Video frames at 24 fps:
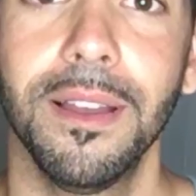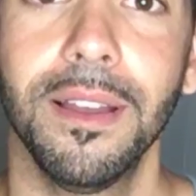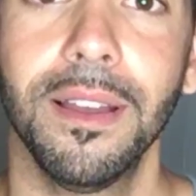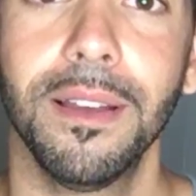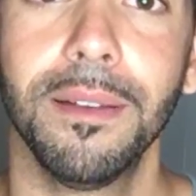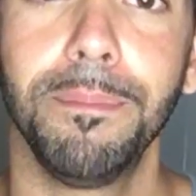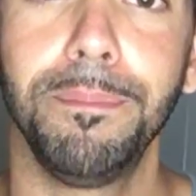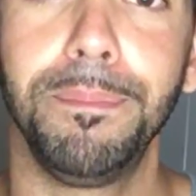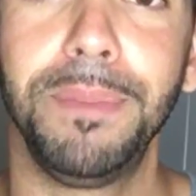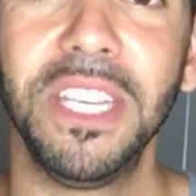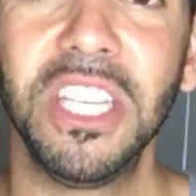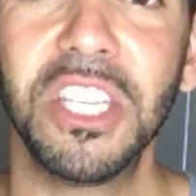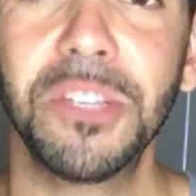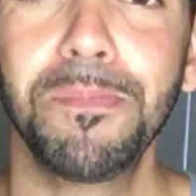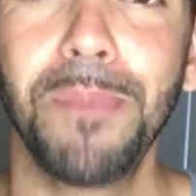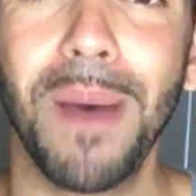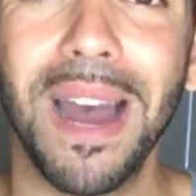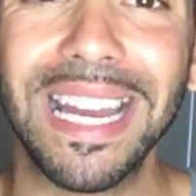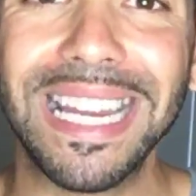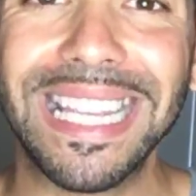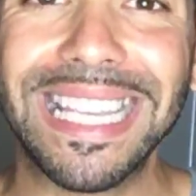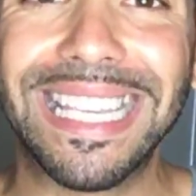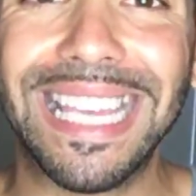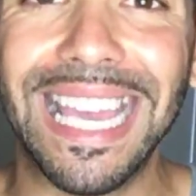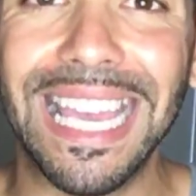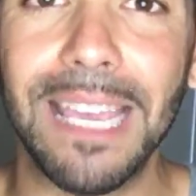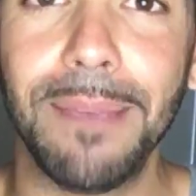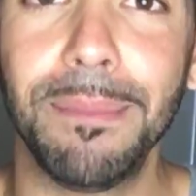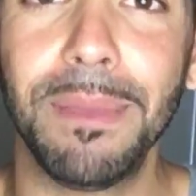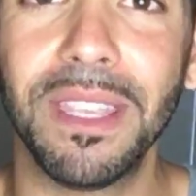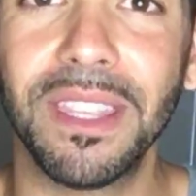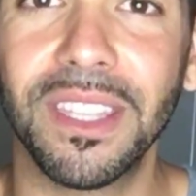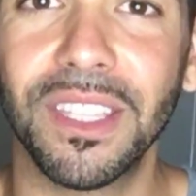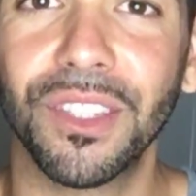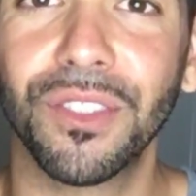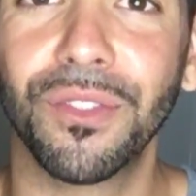Beachbody gave me
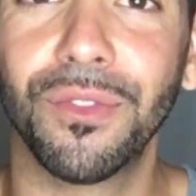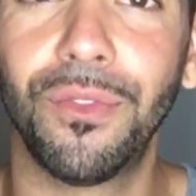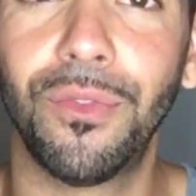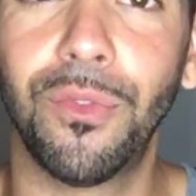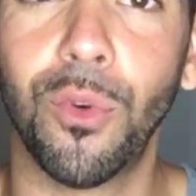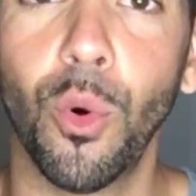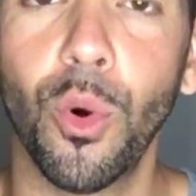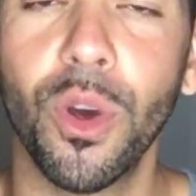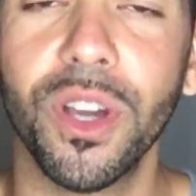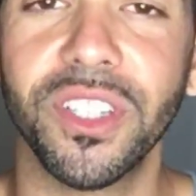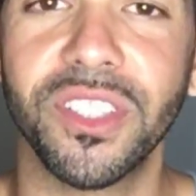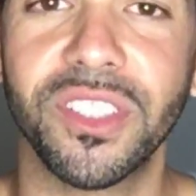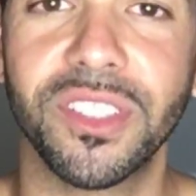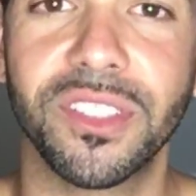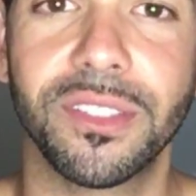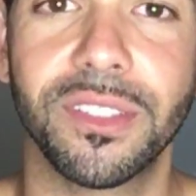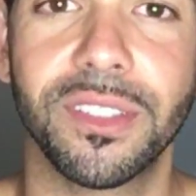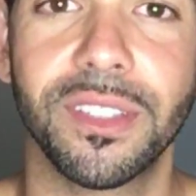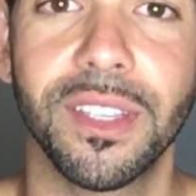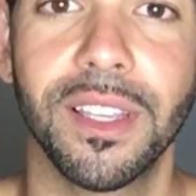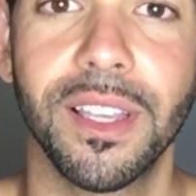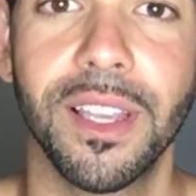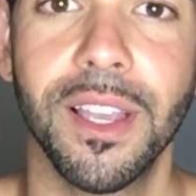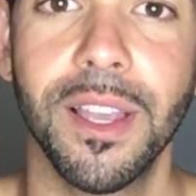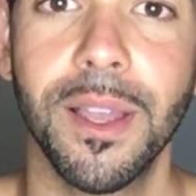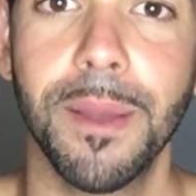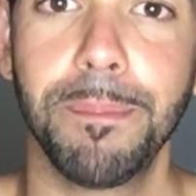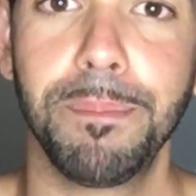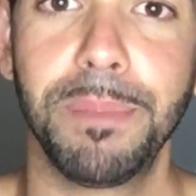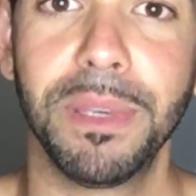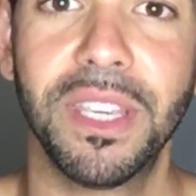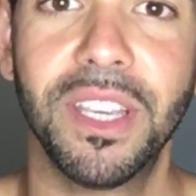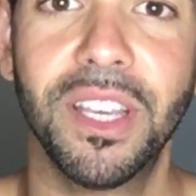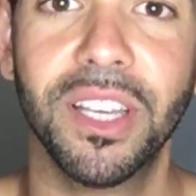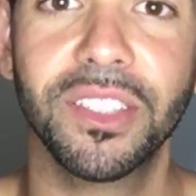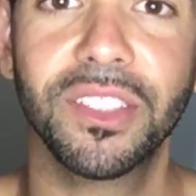this voice
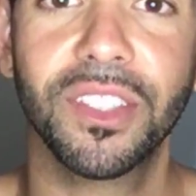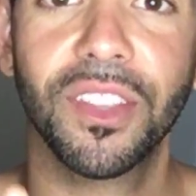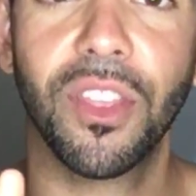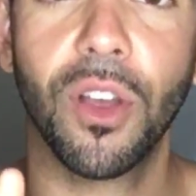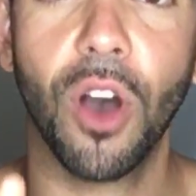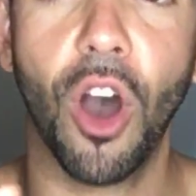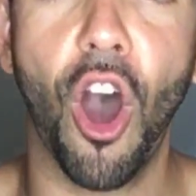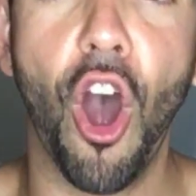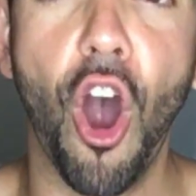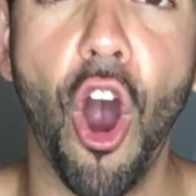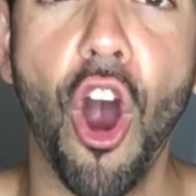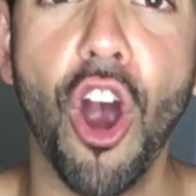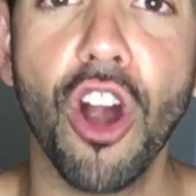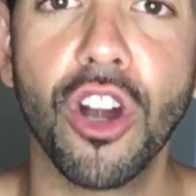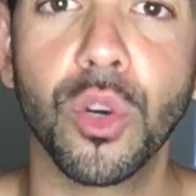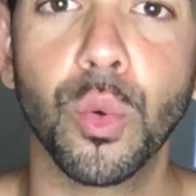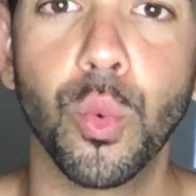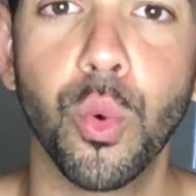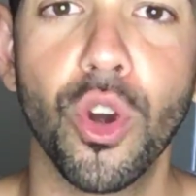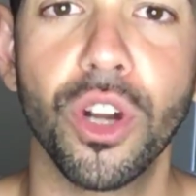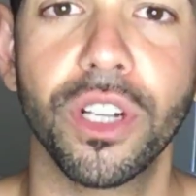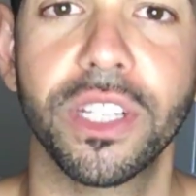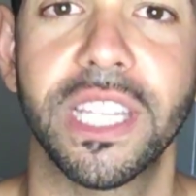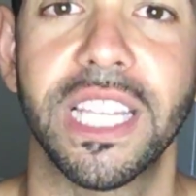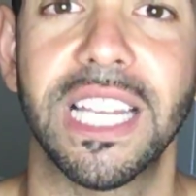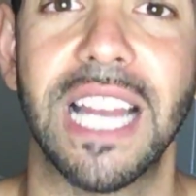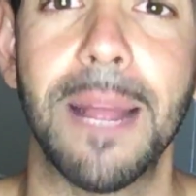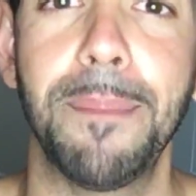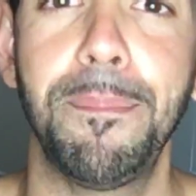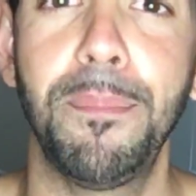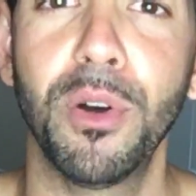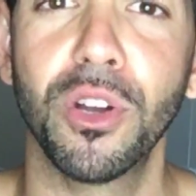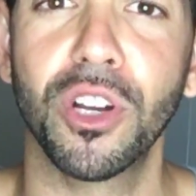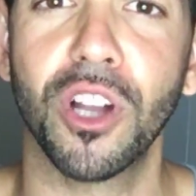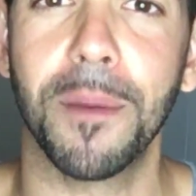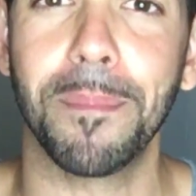because of the hard work that I put
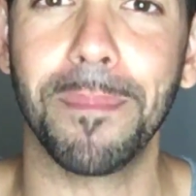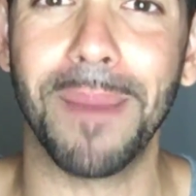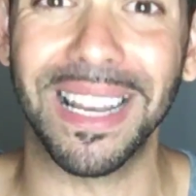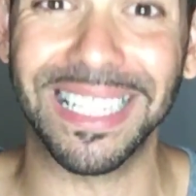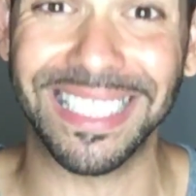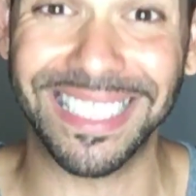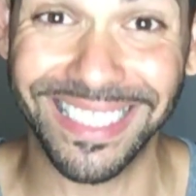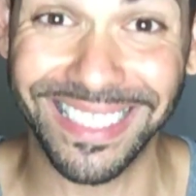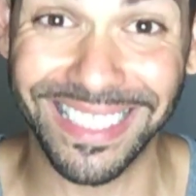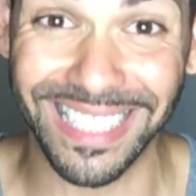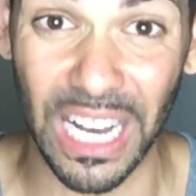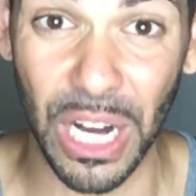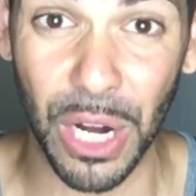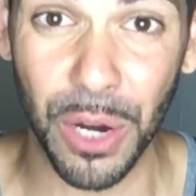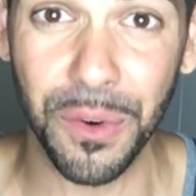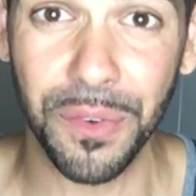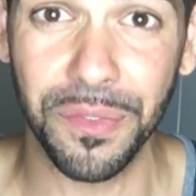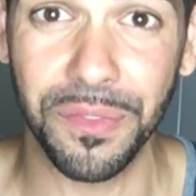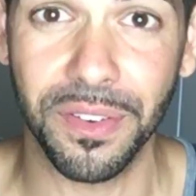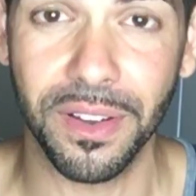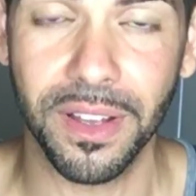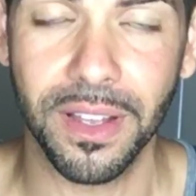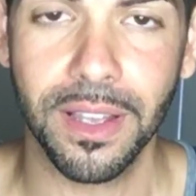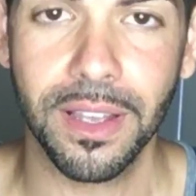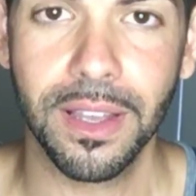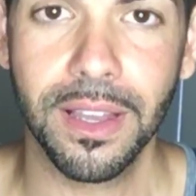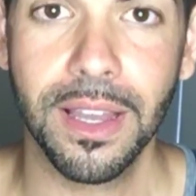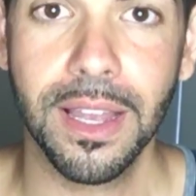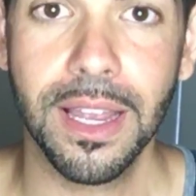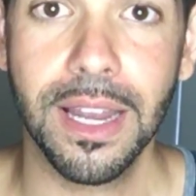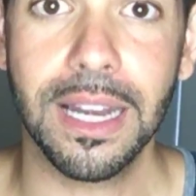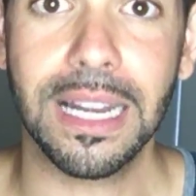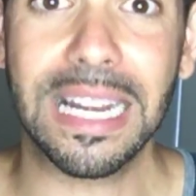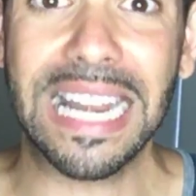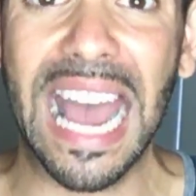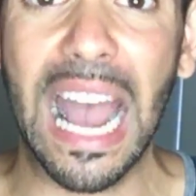on myself.
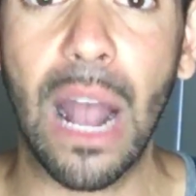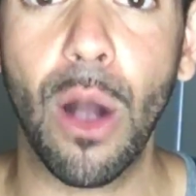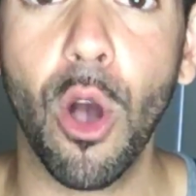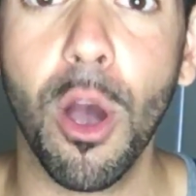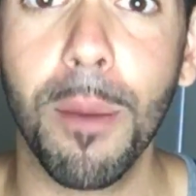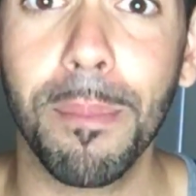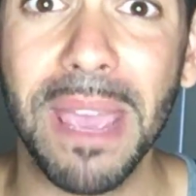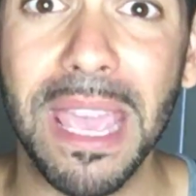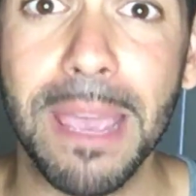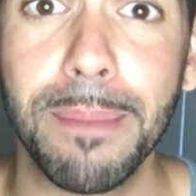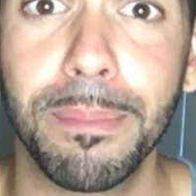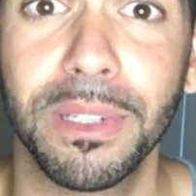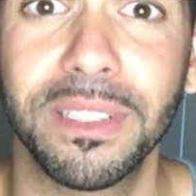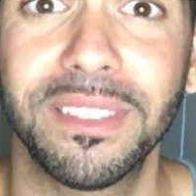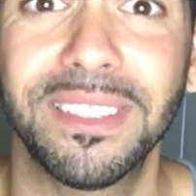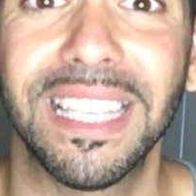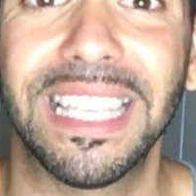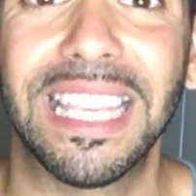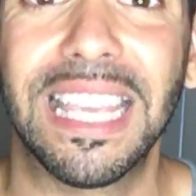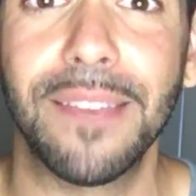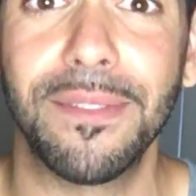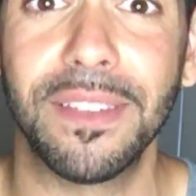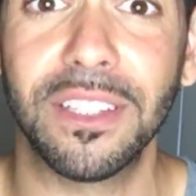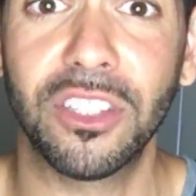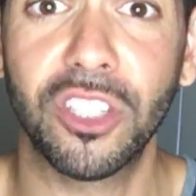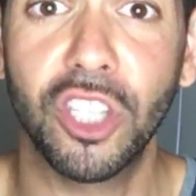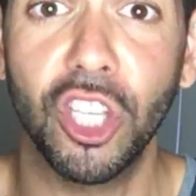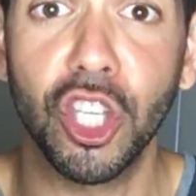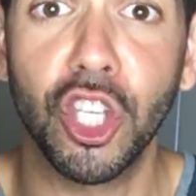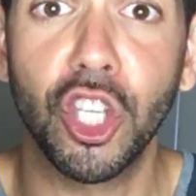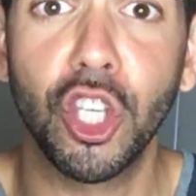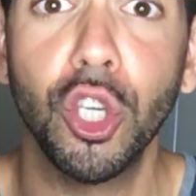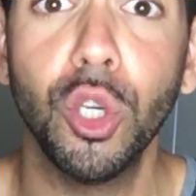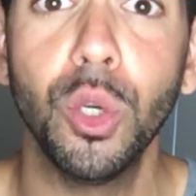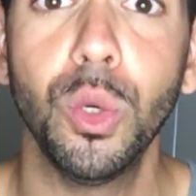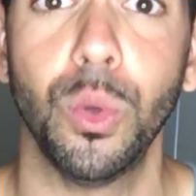Now I'm able to give it to
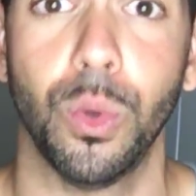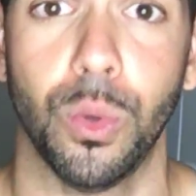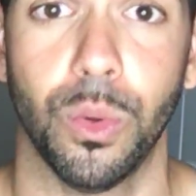you.